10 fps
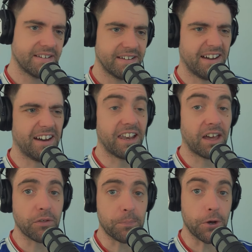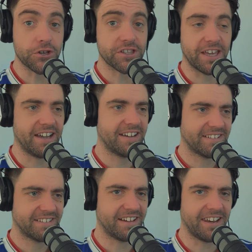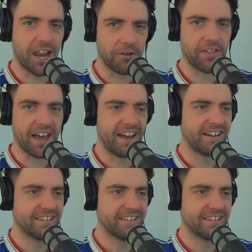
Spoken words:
Oh, I love the push there. Love that.